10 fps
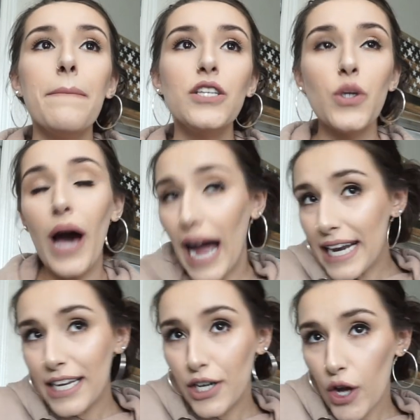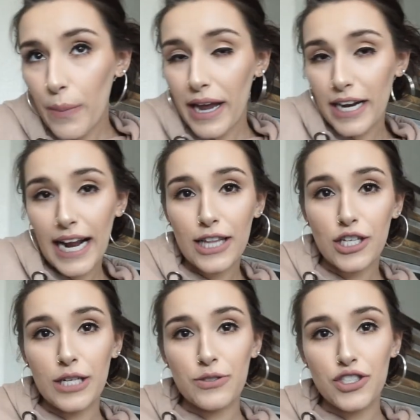So I didn't know better and I
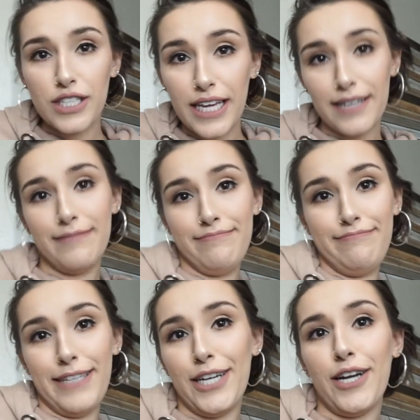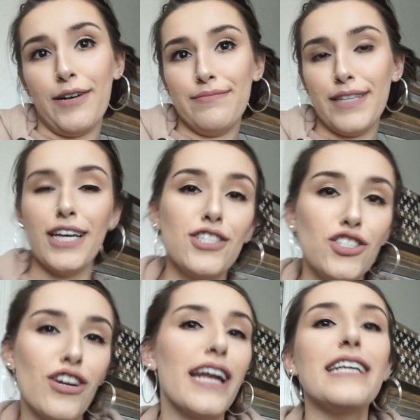literally was just like, here you go. Like
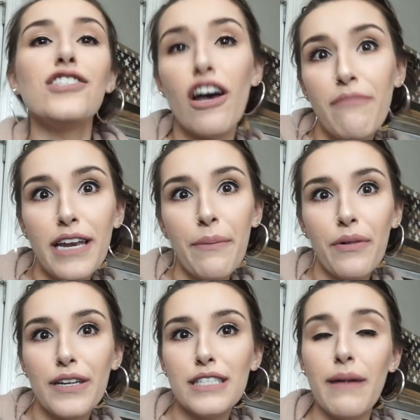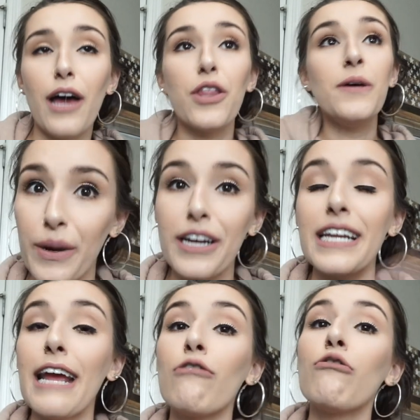just trying to shove my nipple in his mouth. We're
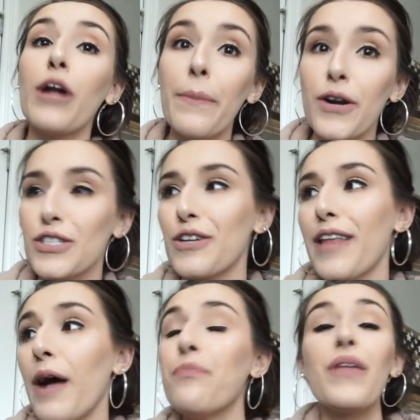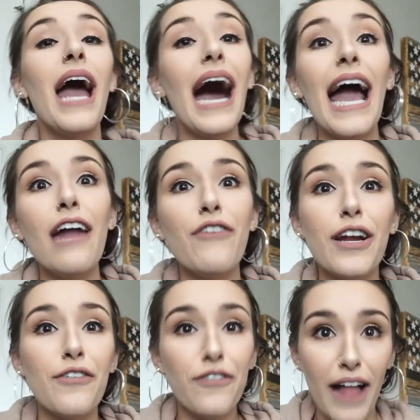gonna get real personal now. I had
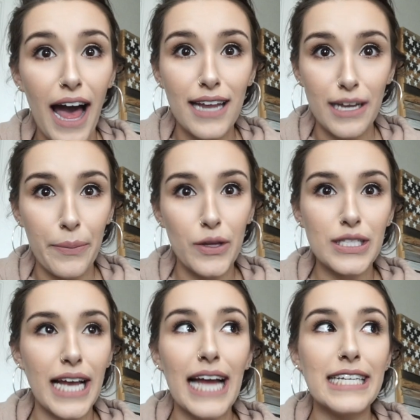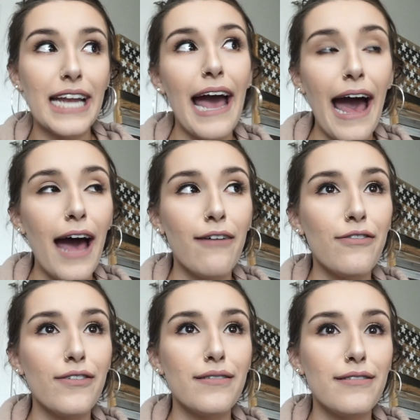very flat nipples. Like I didn't have,
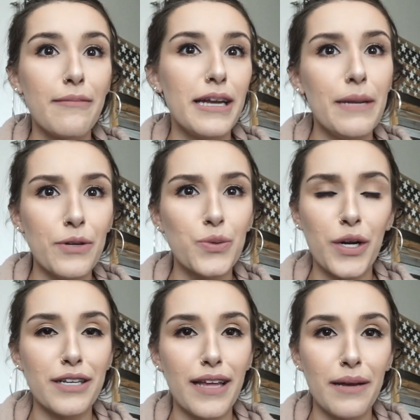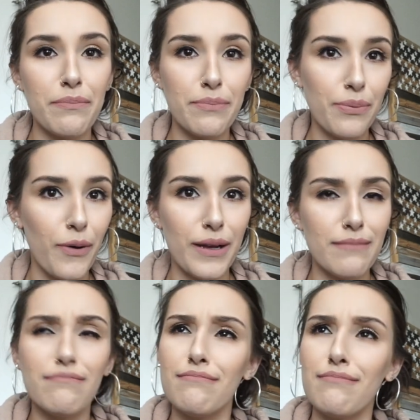like my nipples weren't like, point,
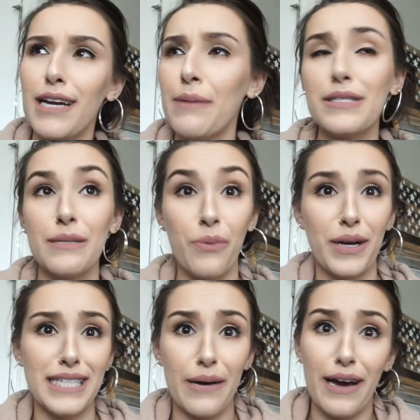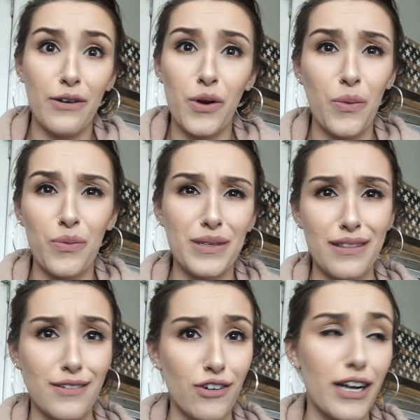my nipples didn't point out. I don't know
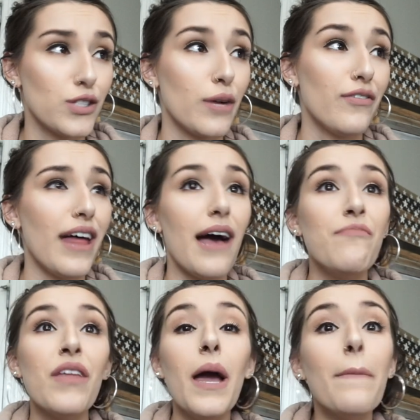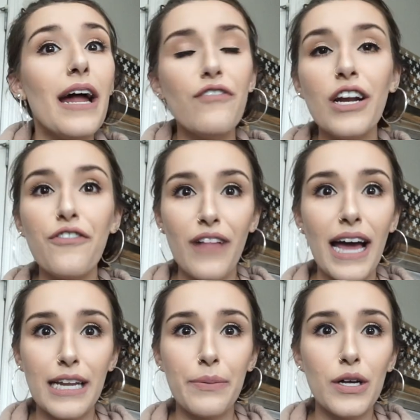what the correct term for that. But I had very
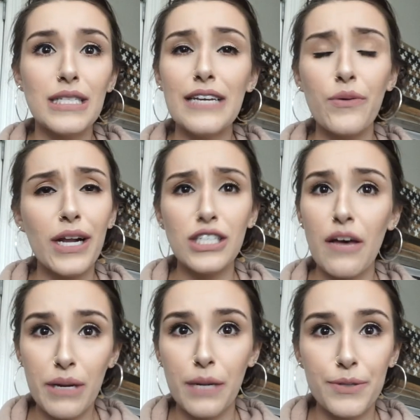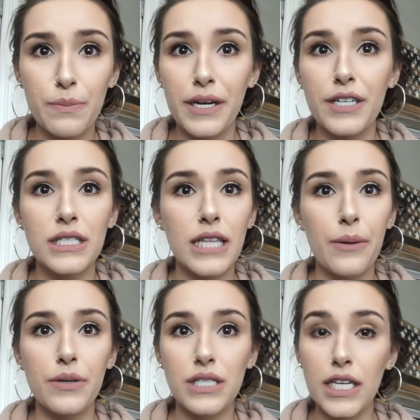flat nipples. Even when I used to have my nipples pierced, they
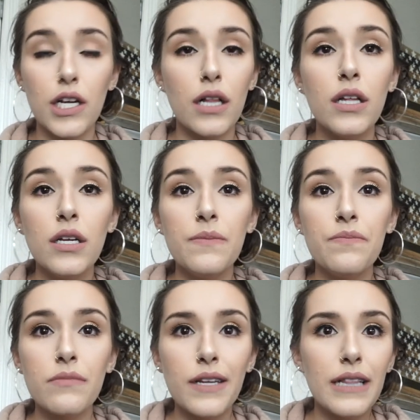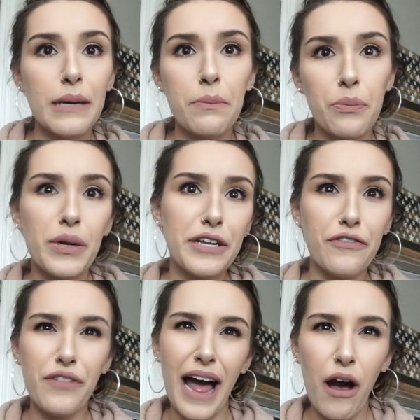were still like pretty
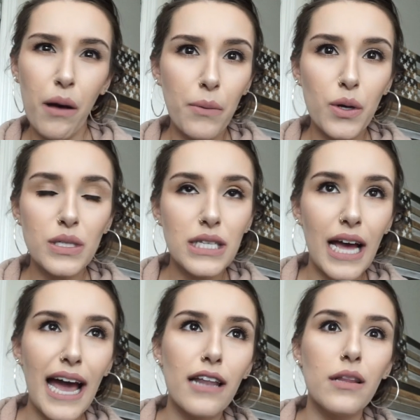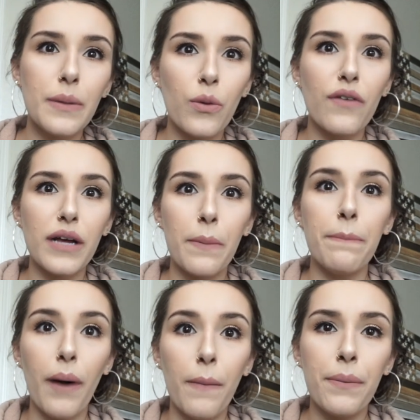flat almost. I had a little bit more of like a
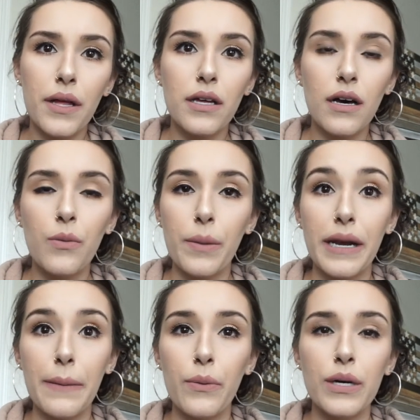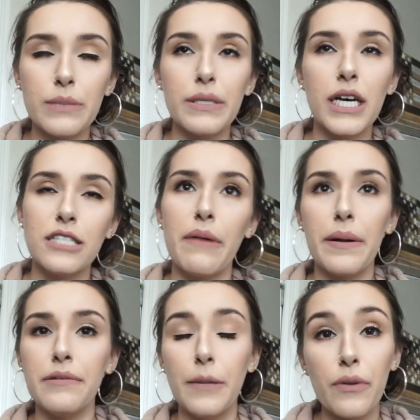bump where my nipple was because of
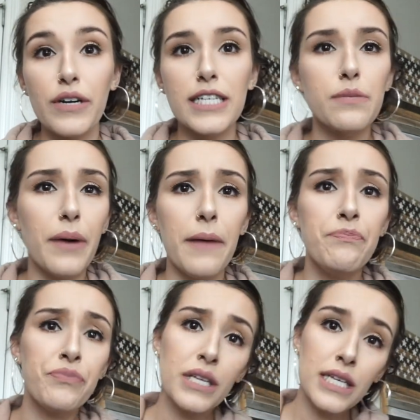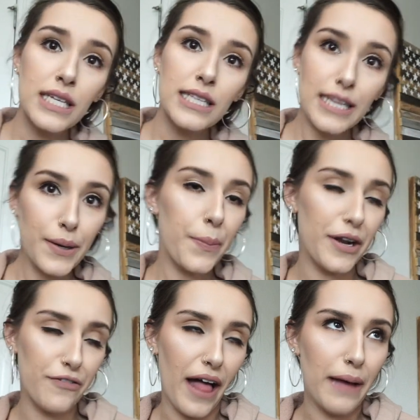my nipple rings, but they were pretty
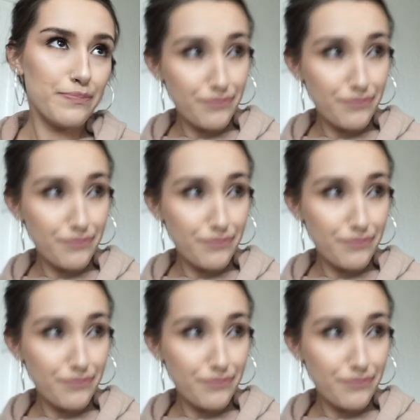flat.